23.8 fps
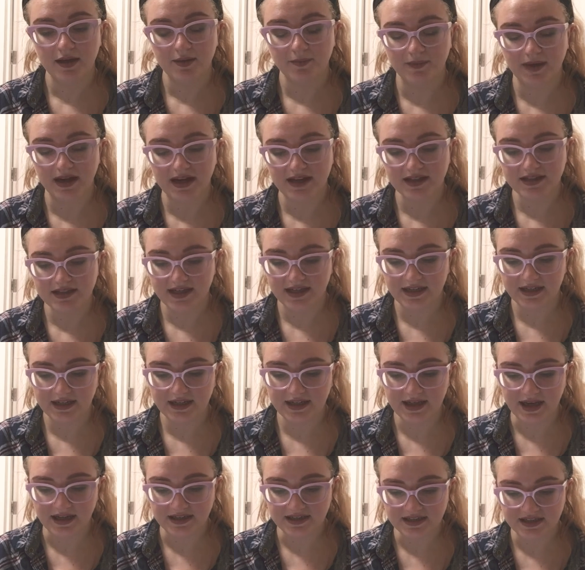
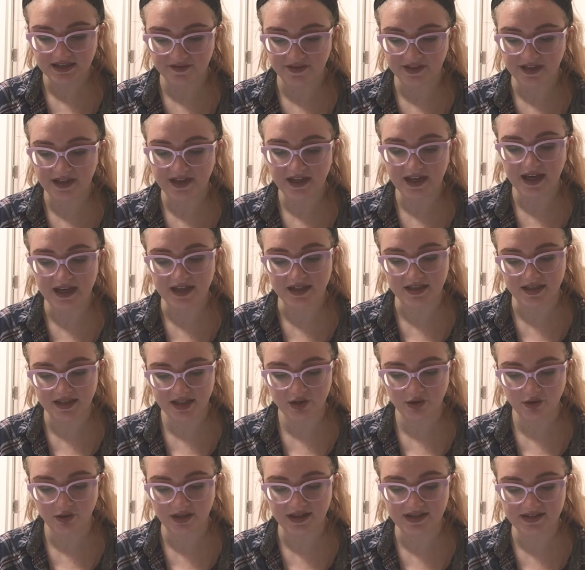Maintaining activity and
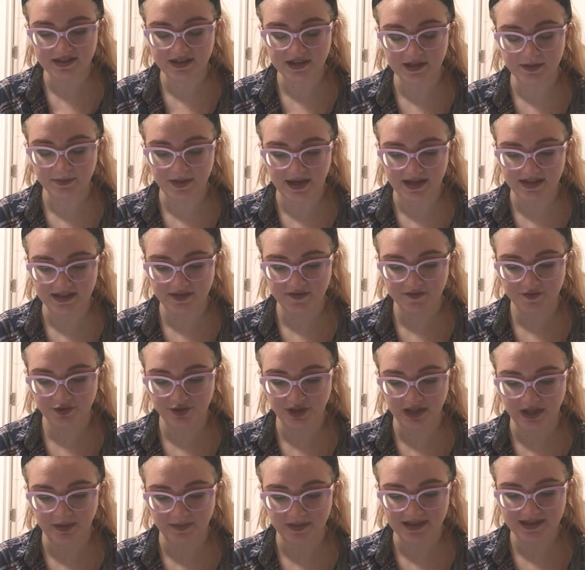decreasing passive
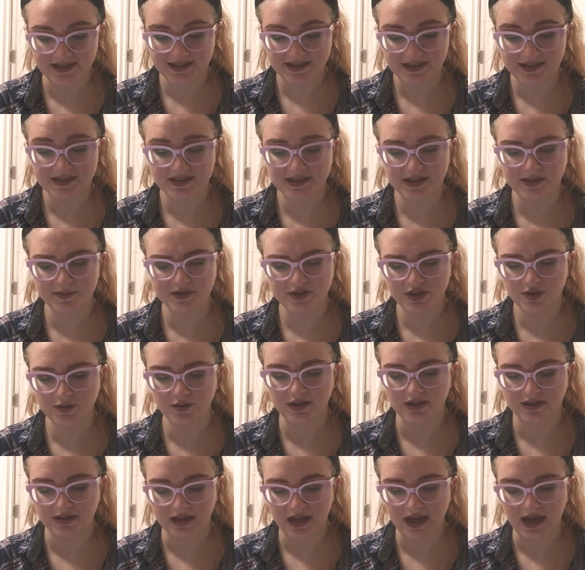treatments seems to
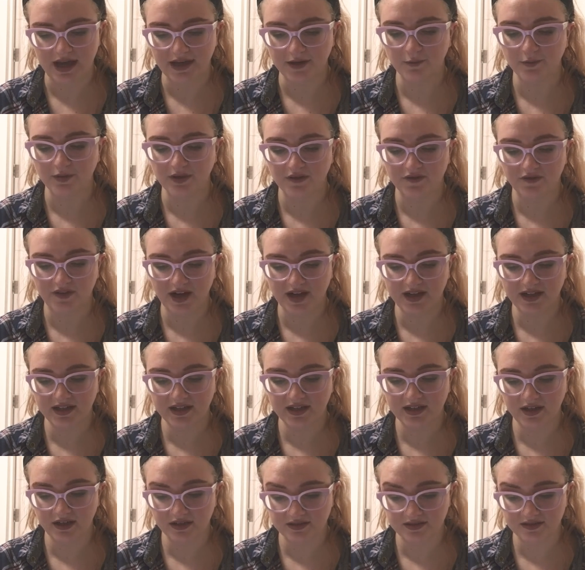align
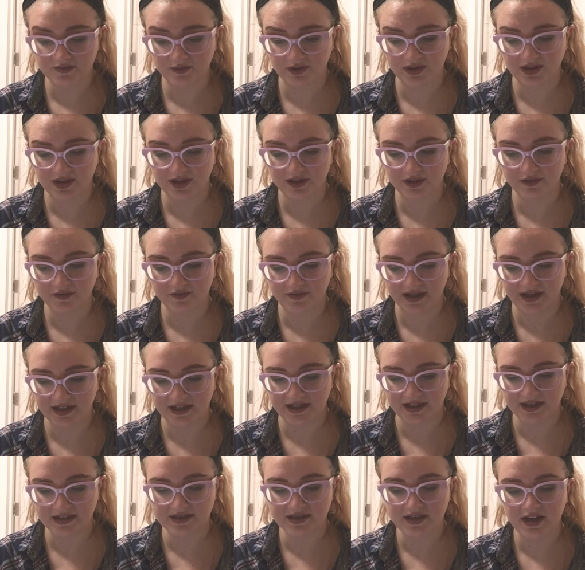with other
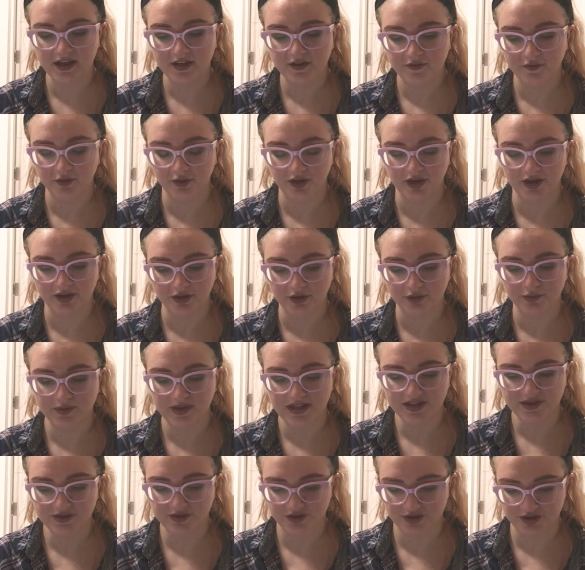findings for other
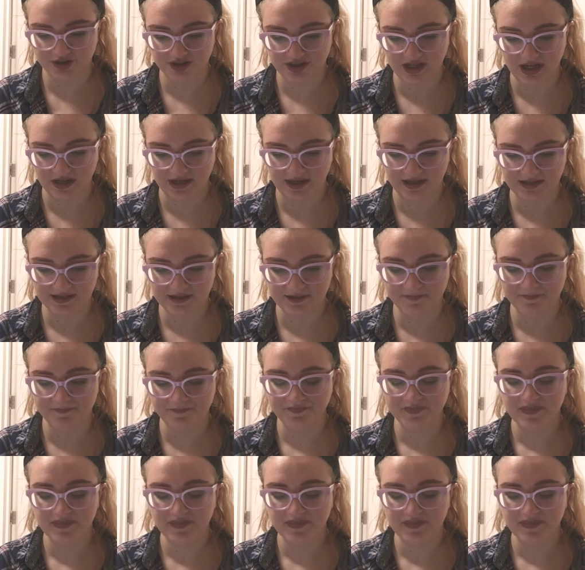research studies.